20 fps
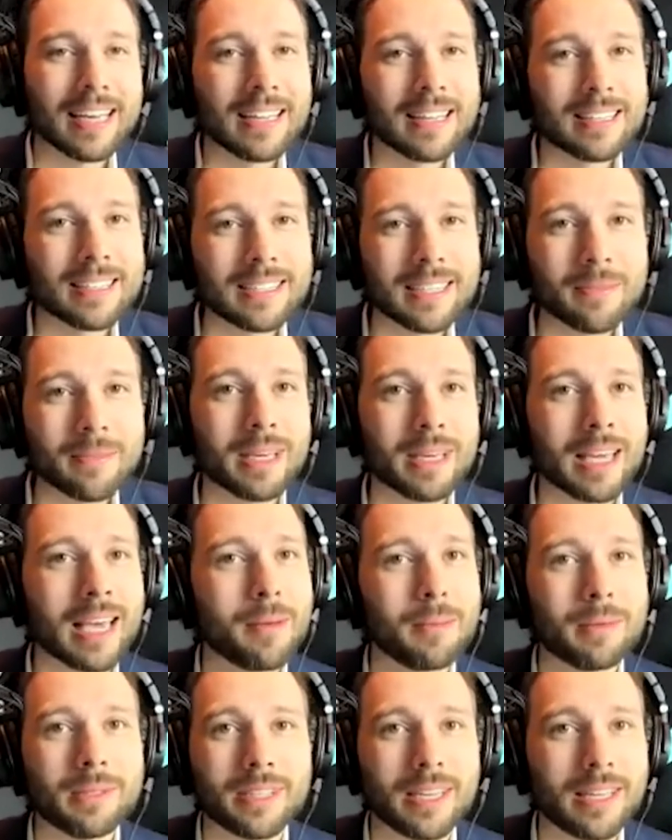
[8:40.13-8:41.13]
The same thing
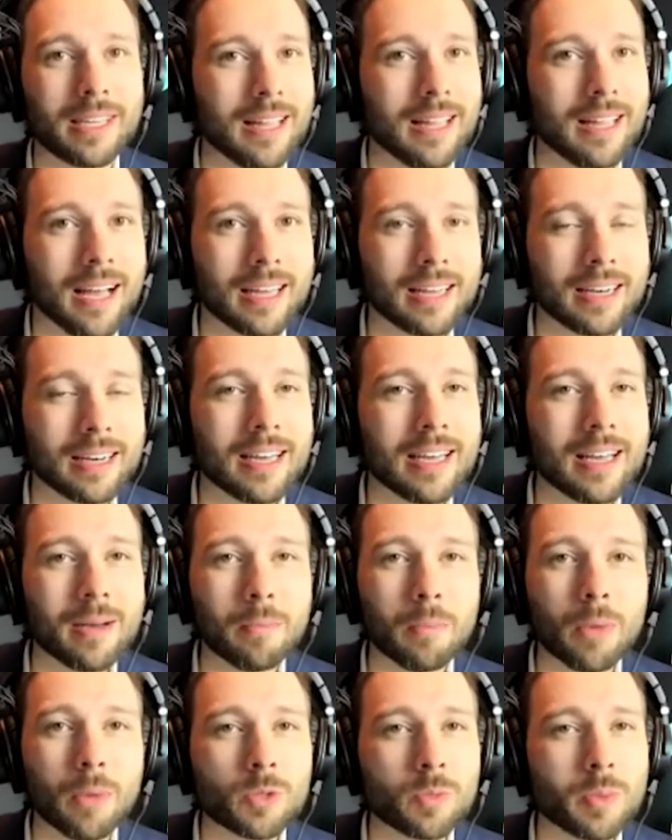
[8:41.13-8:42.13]
happens online.
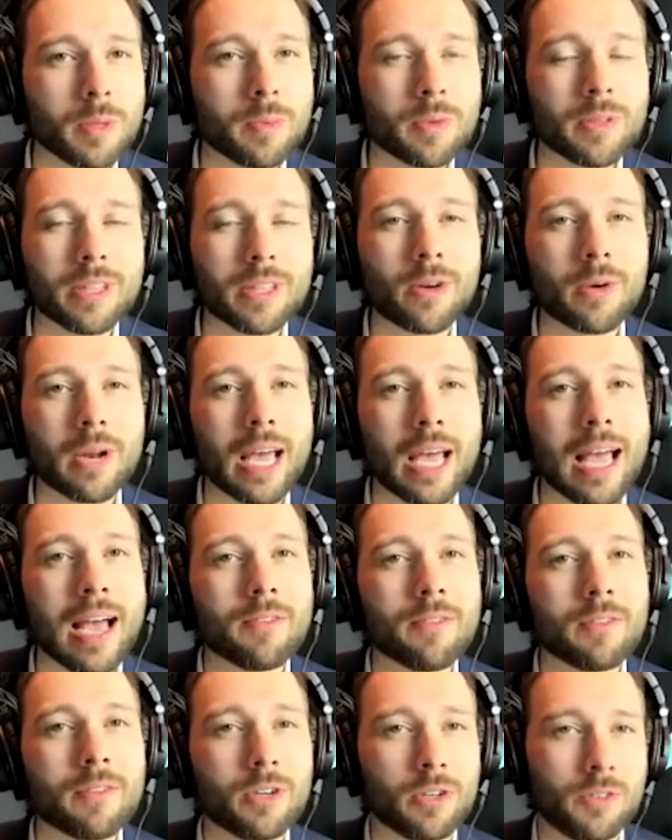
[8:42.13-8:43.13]
Most people, they don't
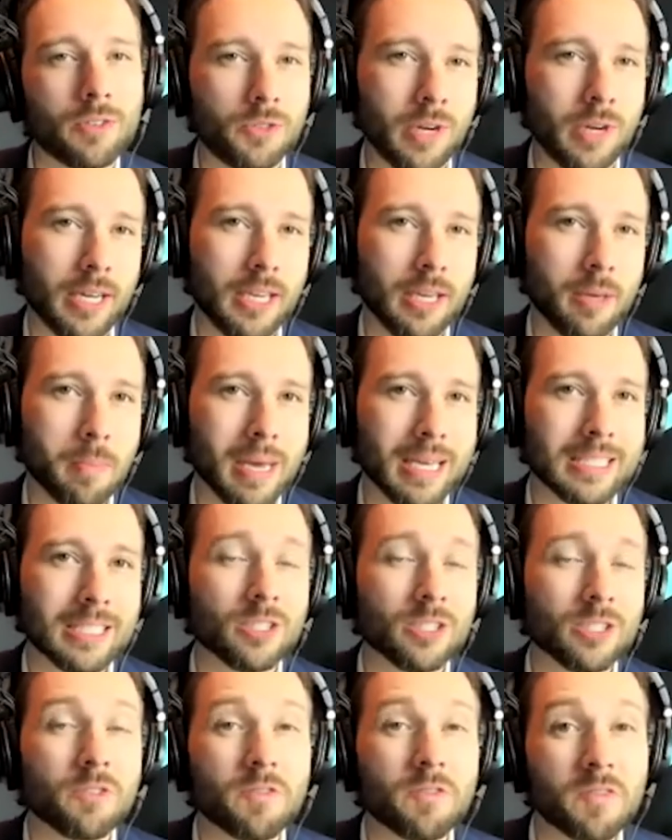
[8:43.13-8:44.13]
have a nerve-striking
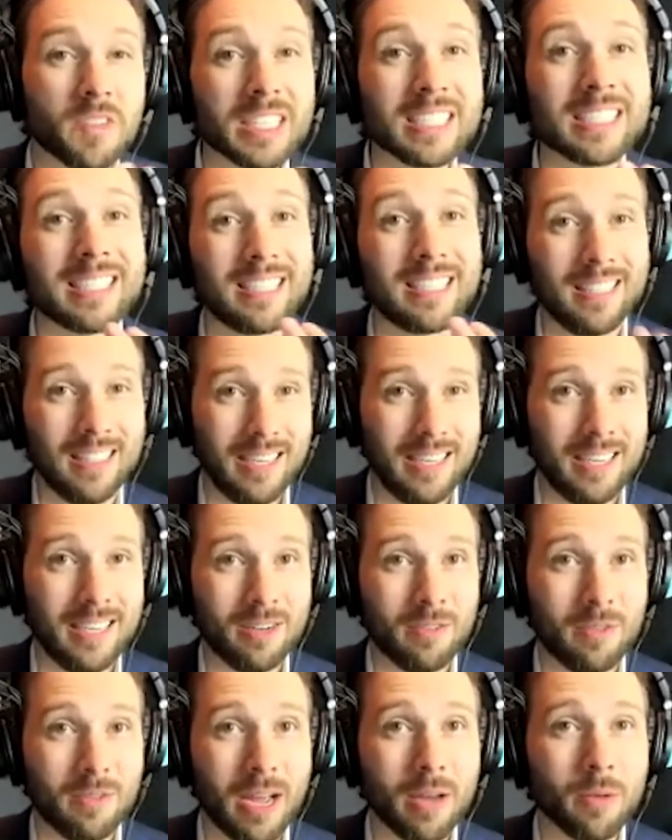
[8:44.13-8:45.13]
message physically,
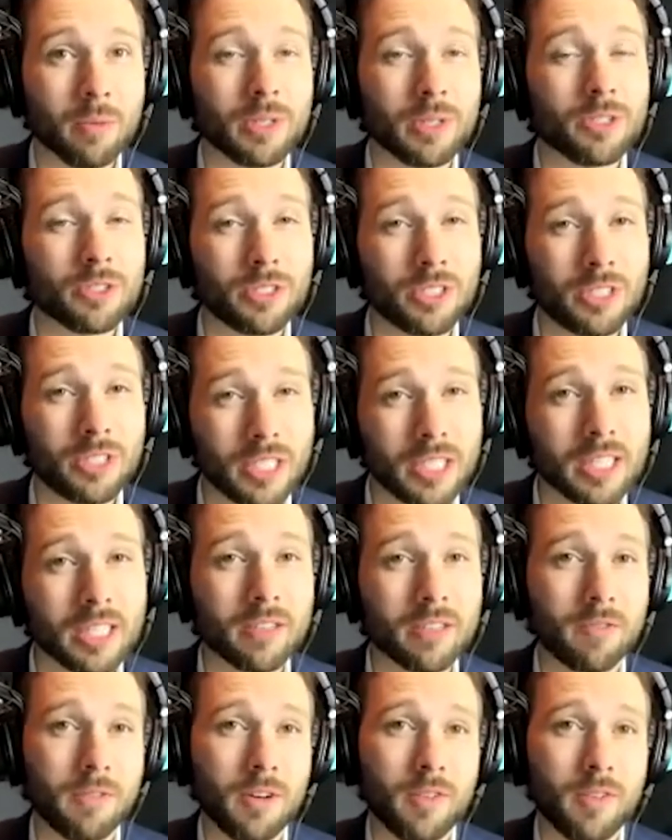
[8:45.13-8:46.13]
right? When you're sitting
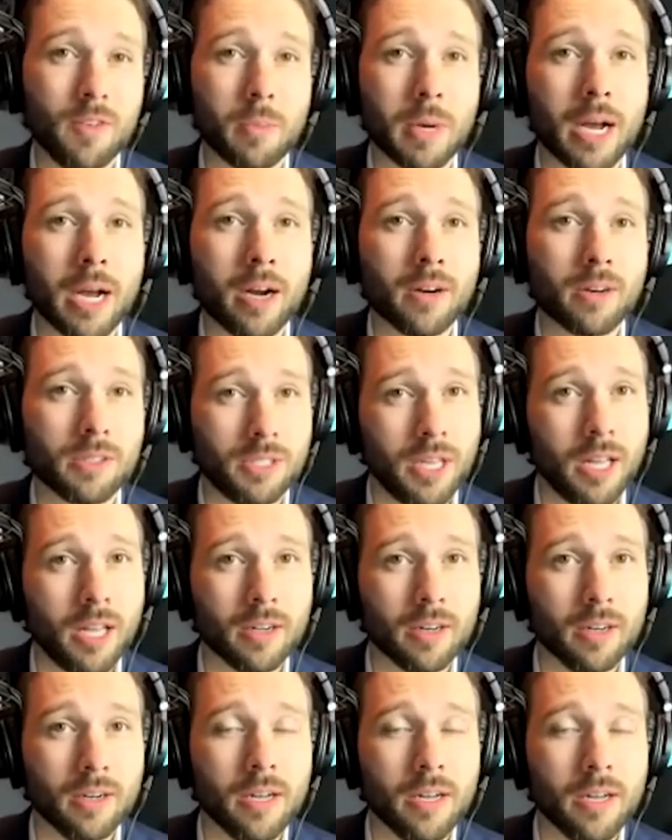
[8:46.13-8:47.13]
in front of a buyer or a
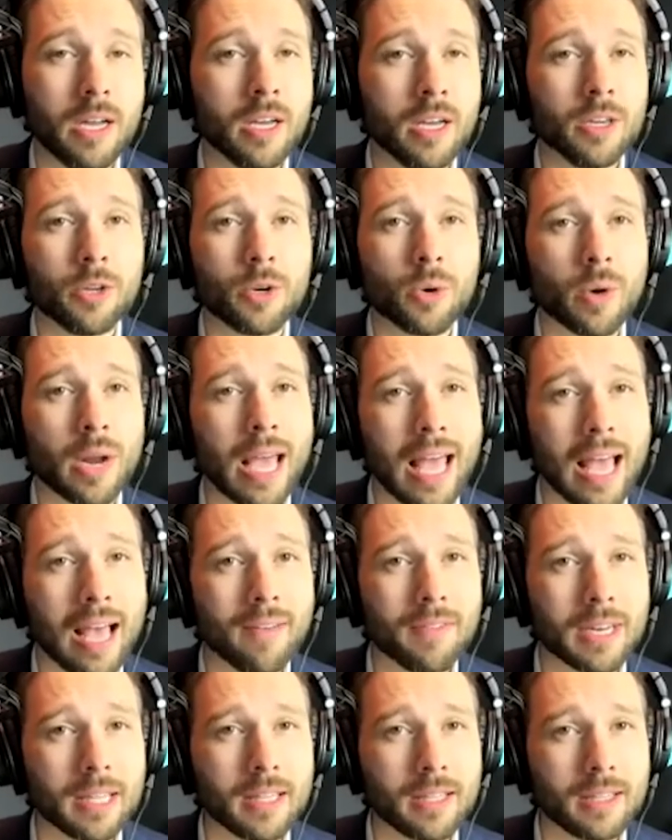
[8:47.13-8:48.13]
seller, you don't have
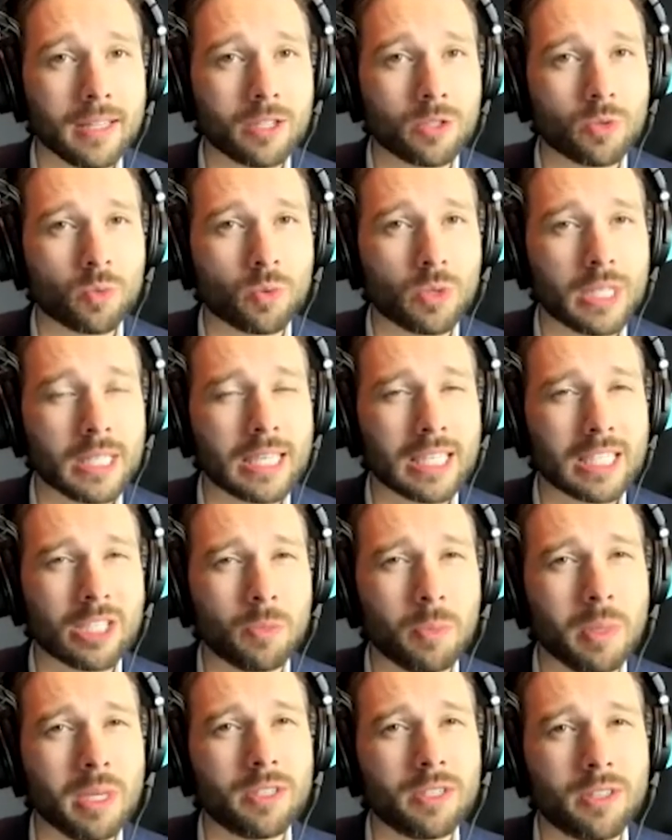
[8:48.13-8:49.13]
anything that's really going to
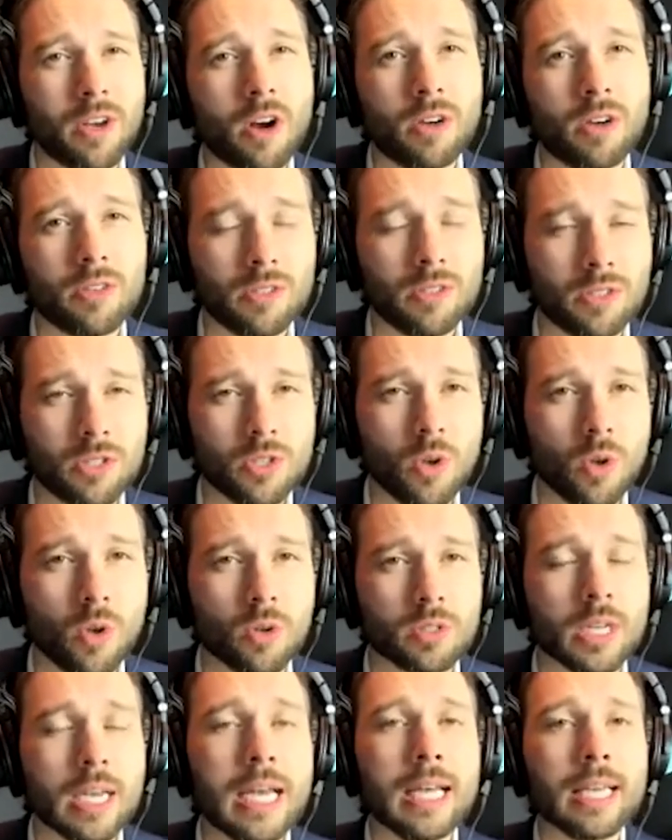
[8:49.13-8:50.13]
speak to the hearts and
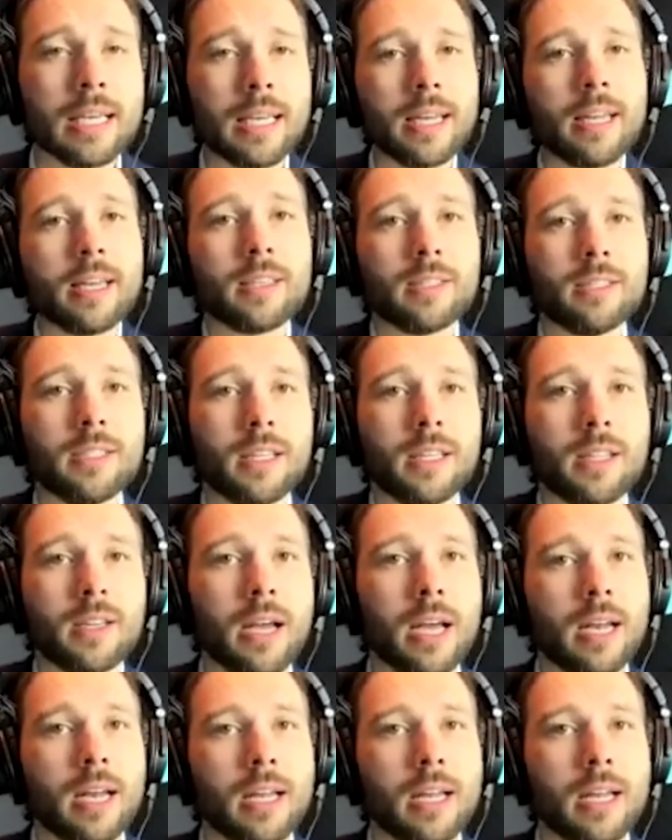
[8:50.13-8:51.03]
souls, getting inside their head.